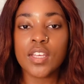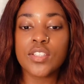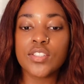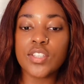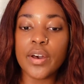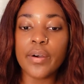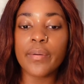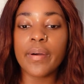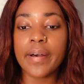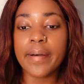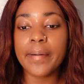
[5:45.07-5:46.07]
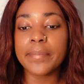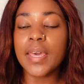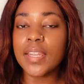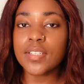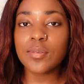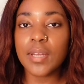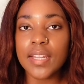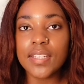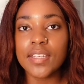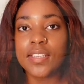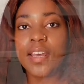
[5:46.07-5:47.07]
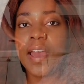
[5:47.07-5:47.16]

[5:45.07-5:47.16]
so um, yeah that's what i did